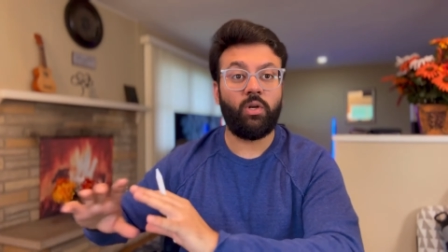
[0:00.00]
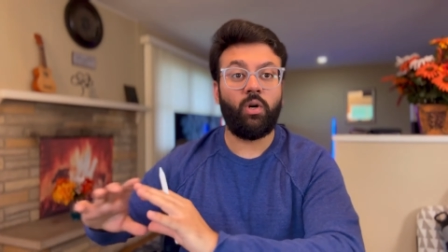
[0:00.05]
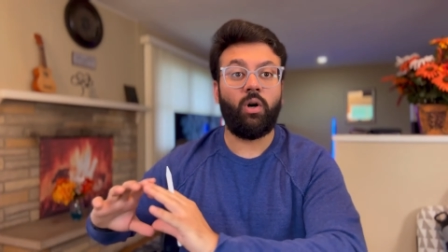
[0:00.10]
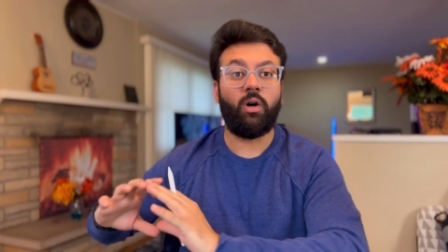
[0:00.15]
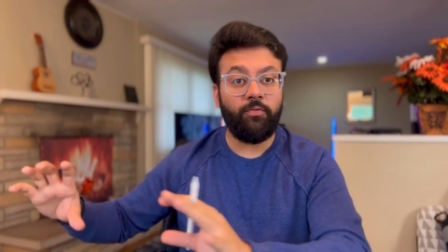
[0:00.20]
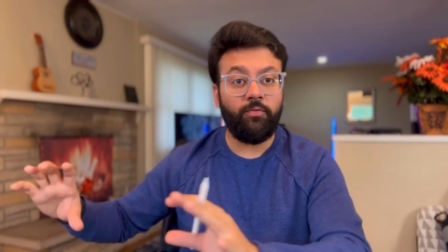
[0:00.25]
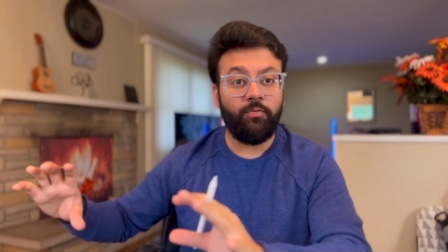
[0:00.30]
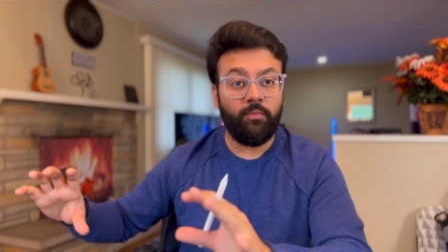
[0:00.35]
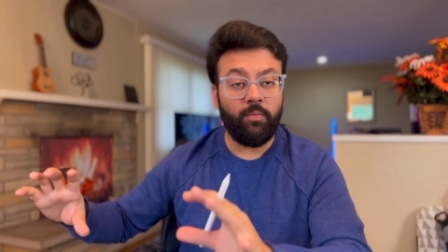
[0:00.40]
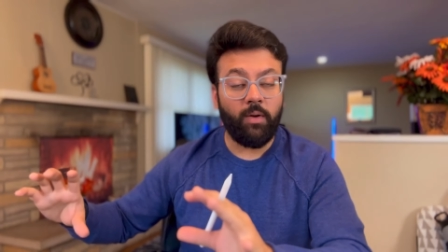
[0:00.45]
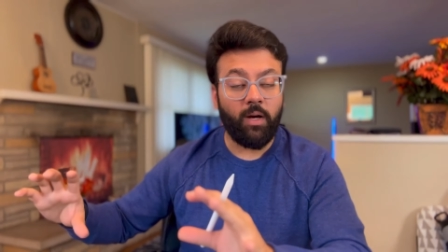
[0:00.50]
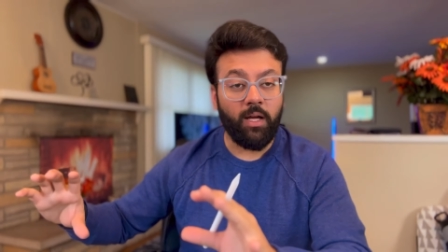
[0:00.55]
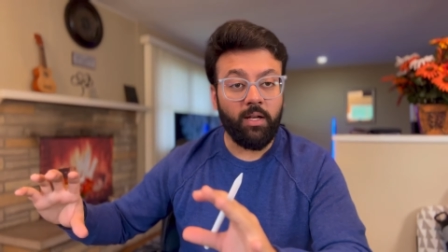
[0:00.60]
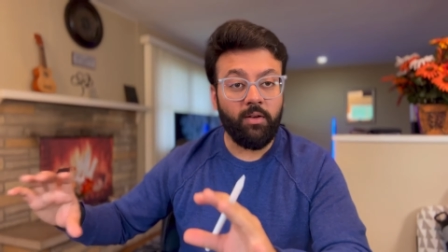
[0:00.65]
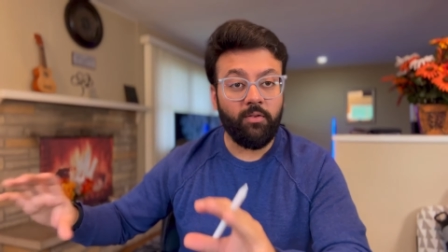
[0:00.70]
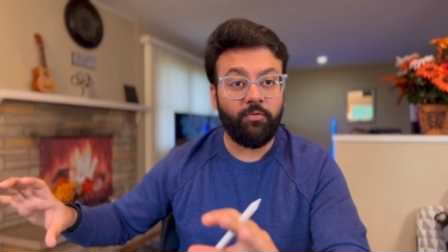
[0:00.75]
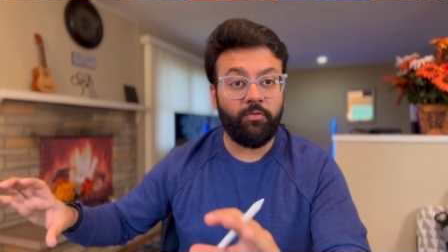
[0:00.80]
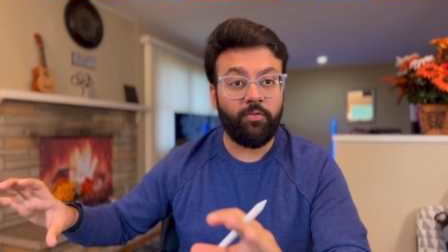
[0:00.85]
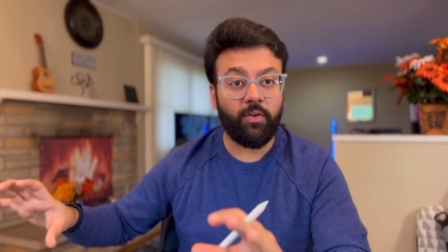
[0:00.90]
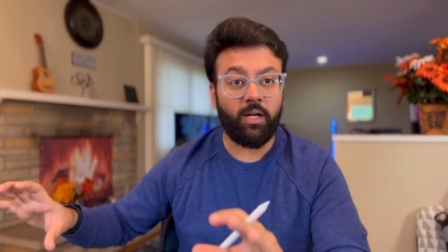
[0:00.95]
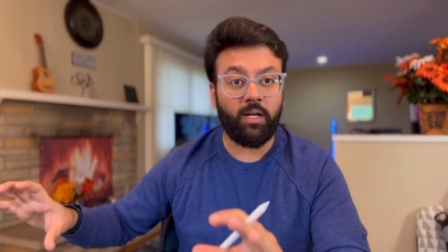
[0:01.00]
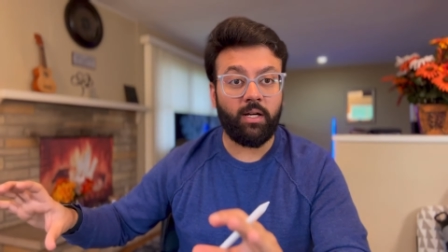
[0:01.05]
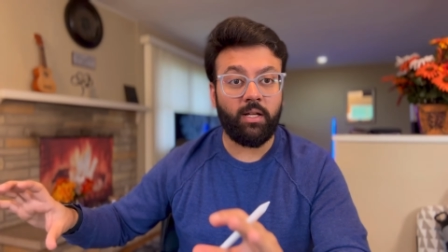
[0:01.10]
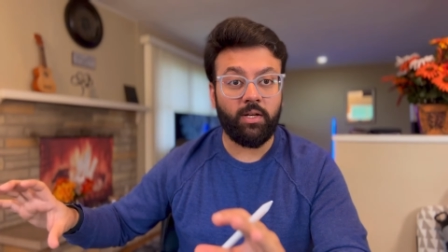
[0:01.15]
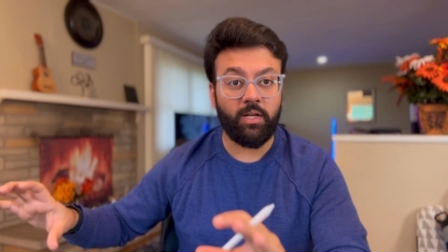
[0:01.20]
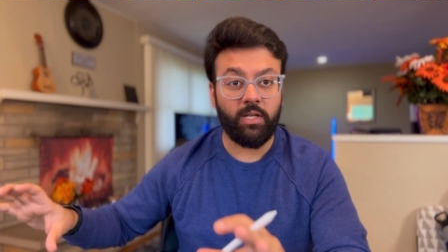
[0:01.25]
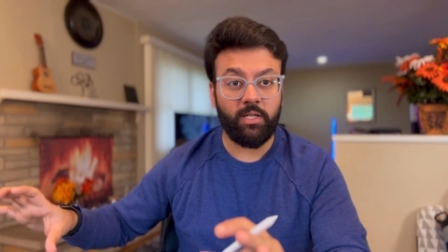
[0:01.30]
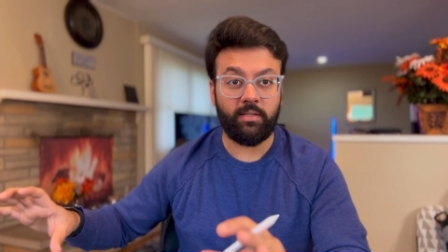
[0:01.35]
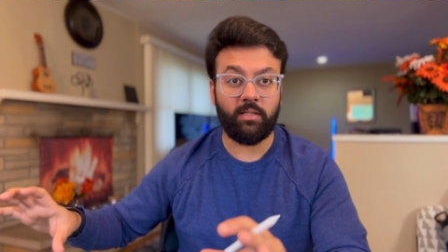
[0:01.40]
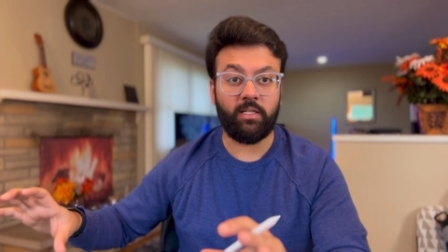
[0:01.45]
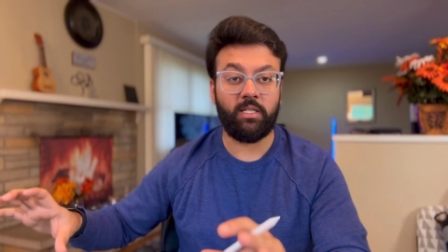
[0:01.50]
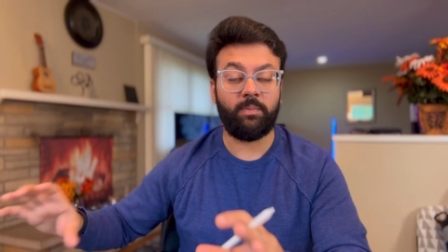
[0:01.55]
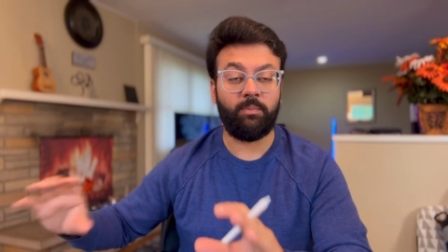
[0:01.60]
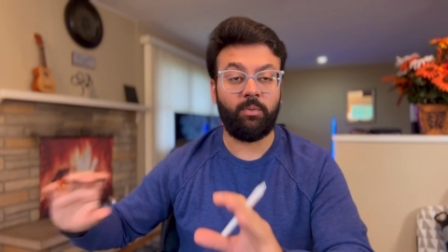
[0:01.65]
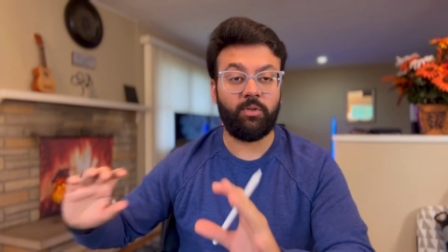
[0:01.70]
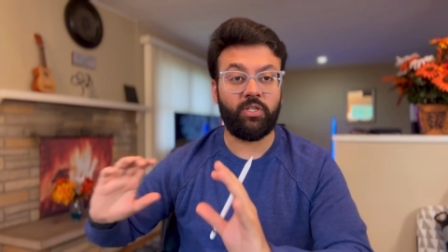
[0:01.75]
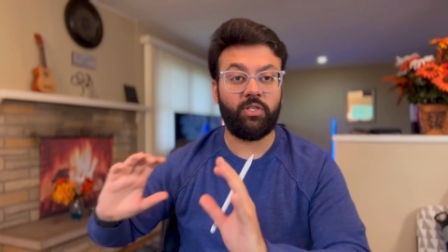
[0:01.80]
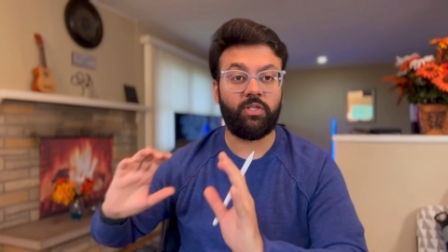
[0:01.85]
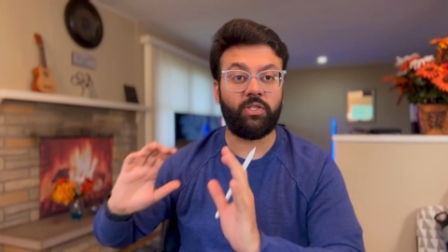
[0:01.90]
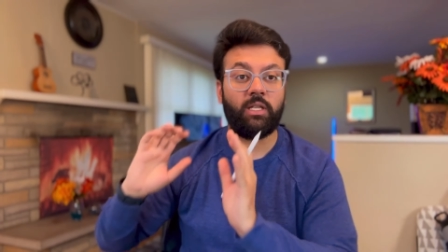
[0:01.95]
or unfilled research
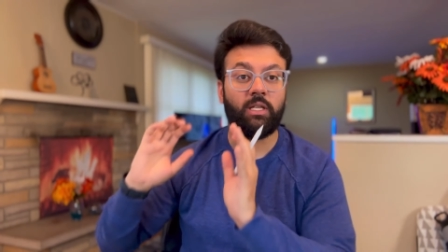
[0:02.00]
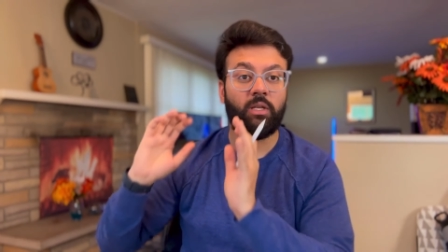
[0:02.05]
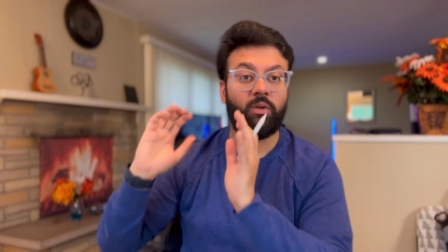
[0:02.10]
position.